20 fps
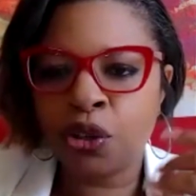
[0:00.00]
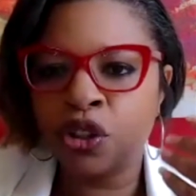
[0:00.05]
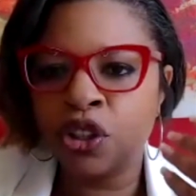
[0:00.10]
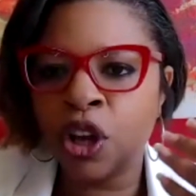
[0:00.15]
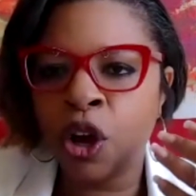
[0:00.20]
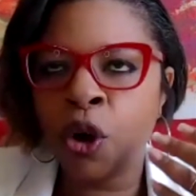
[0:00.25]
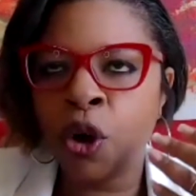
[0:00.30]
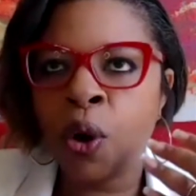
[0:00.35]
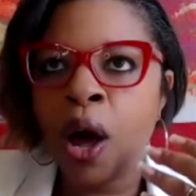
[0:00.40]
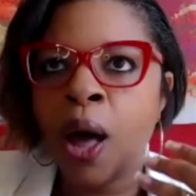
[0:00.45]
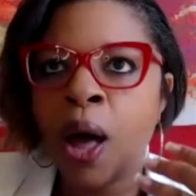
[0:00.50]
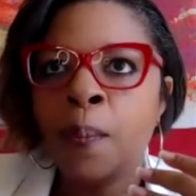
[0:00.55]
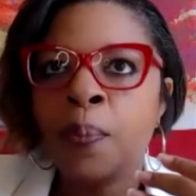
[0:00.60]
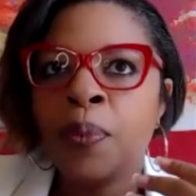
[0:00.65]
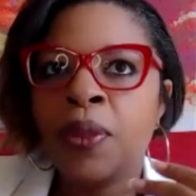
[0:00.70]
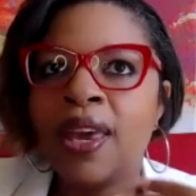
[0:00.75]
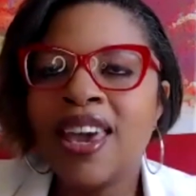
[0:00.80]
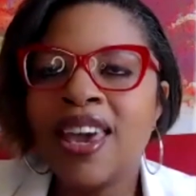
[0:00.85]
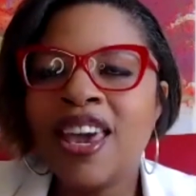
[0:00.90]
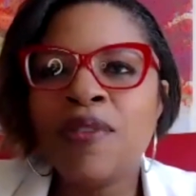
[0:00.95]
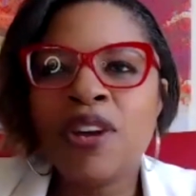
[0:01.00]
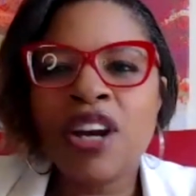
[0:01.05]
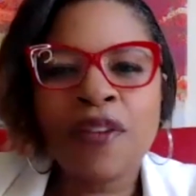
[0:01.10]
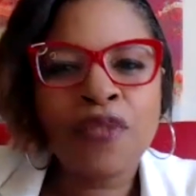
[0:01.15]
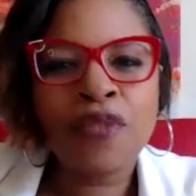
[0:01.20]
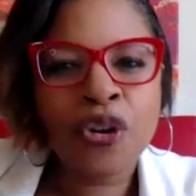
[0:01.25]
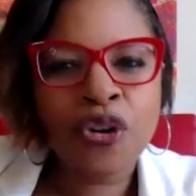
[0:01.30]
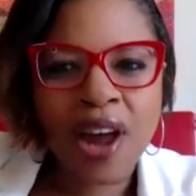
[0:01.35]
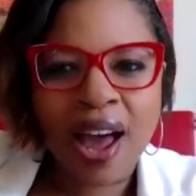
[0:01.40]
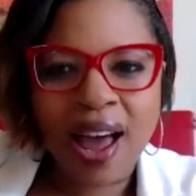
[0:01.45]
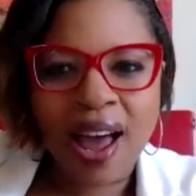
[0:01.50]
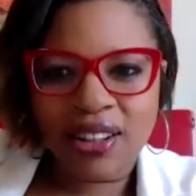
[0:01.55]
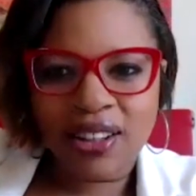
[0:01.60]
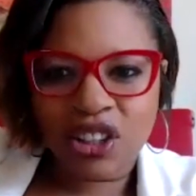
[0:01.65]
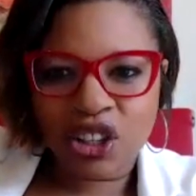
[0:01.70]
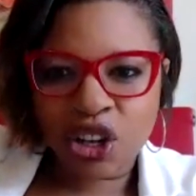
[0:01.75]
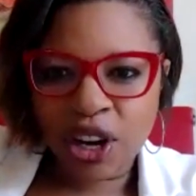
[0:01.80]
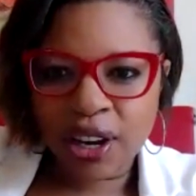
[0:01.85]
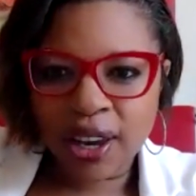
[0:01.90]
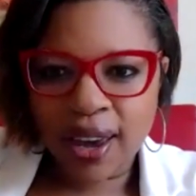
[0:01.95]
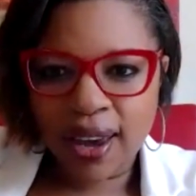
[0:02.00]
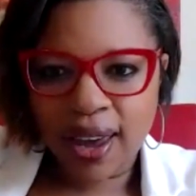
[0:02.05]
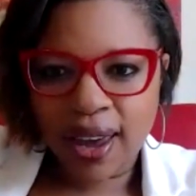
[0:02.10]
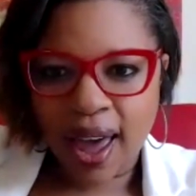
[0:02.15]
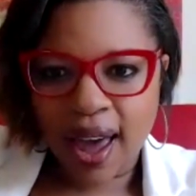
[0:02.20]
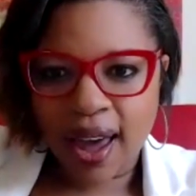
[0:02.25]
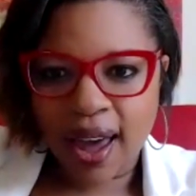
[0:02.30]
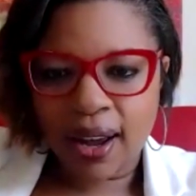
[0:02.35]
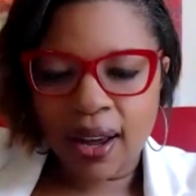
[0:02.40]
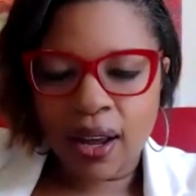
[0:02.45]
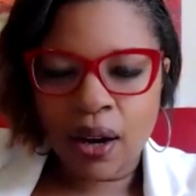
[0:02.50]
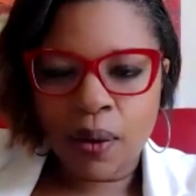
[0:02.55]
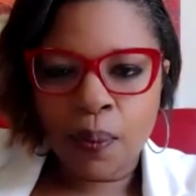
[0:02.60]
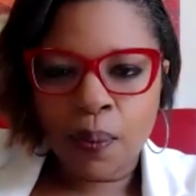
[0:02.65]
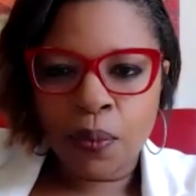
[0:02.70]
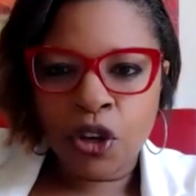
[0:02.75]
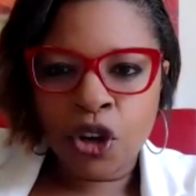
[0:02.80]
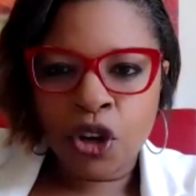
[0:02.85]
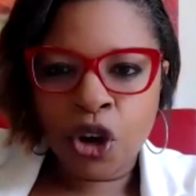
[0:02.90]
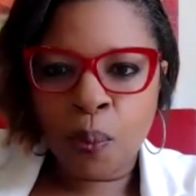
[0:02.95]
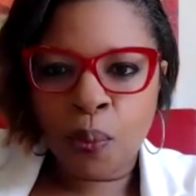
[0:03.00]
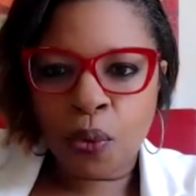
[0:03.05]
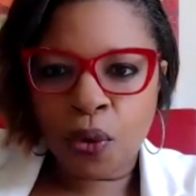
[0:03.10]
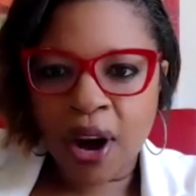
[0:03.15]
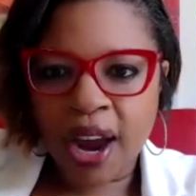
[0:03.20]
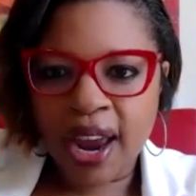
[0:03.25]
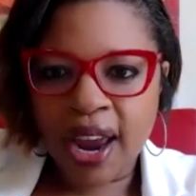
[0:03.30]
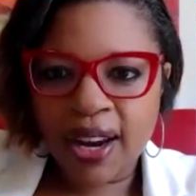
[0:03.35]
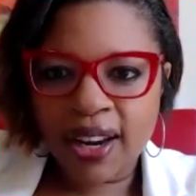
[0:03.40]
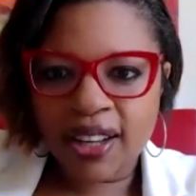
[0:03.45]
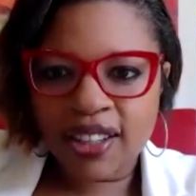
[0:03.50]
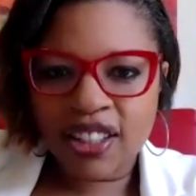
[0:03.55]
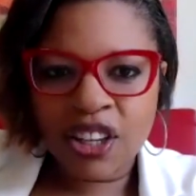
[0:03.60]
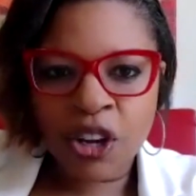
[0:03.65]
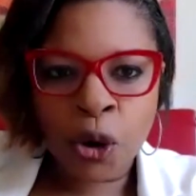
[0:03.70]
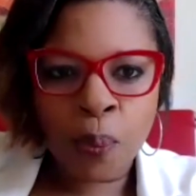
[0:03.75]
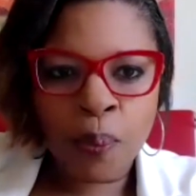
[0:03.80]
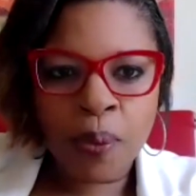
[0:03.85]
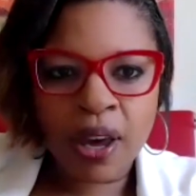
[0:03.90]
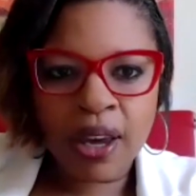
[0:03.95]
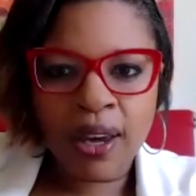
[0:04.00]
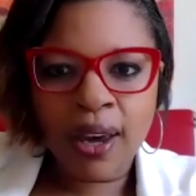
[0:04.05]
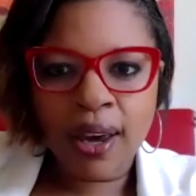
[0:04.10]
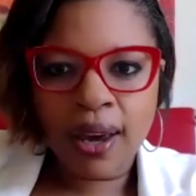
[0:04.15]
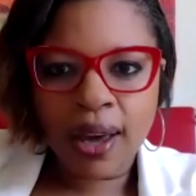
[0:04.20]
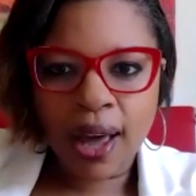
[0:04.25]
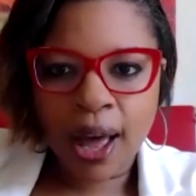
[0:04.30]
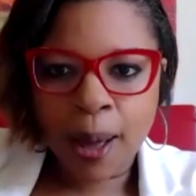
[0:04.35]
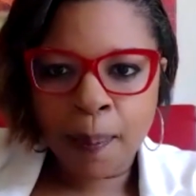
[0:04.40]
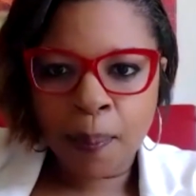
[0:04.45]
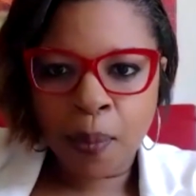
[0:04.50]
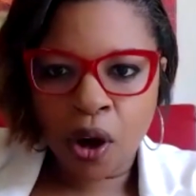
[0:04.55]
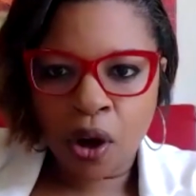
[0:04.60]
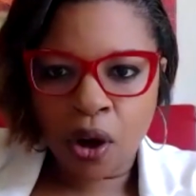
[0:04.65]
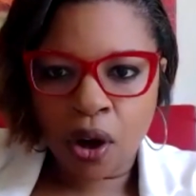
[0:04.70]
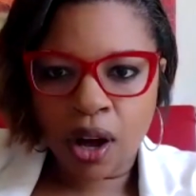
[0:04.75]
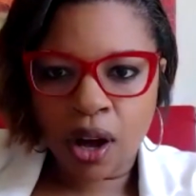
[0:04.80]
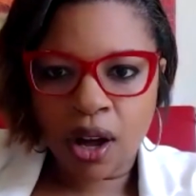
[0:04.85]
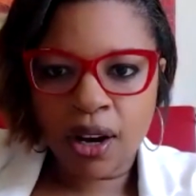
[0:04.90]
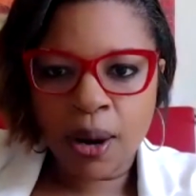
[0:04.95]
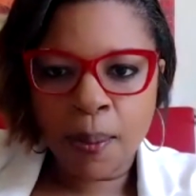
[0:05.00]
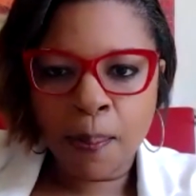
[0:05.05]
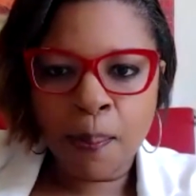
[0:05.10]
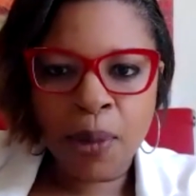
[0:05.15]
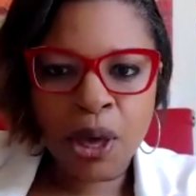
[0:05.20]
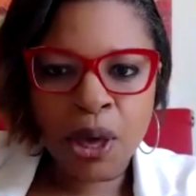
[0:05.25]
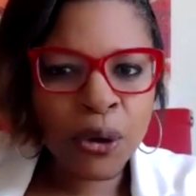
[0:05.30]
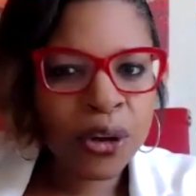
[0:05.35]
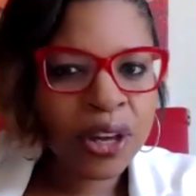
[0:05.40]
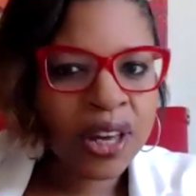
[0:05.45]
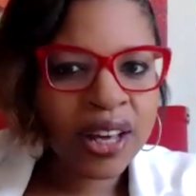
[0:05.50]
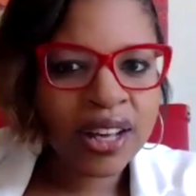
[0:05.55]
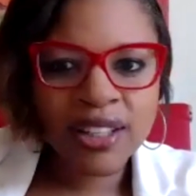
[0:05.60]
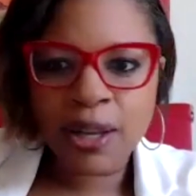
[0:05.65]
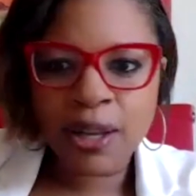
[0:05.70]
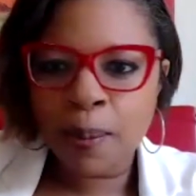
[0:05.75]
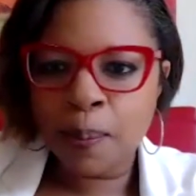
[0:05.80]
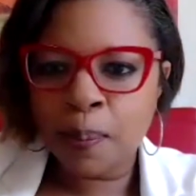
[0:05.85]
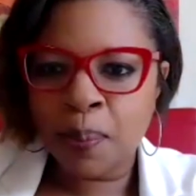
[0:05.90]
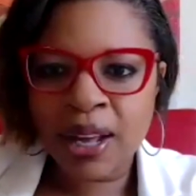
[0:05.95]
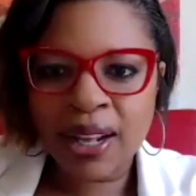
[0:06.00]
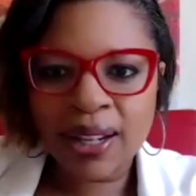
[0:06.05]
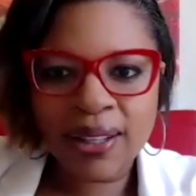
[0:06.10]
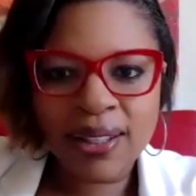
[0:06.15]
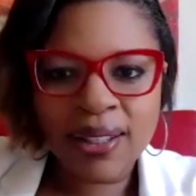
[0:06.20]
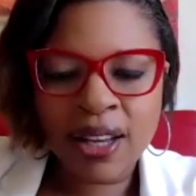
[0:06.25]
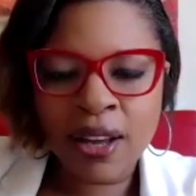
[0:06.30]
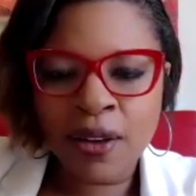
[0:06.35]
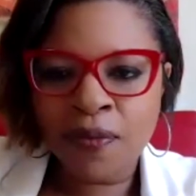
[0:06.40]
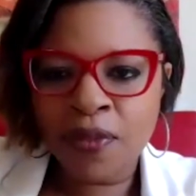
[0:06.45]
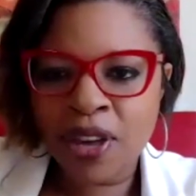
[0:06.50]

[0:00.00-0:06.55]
So even if you're not looking at it, your brain is still picking up on millions of bits of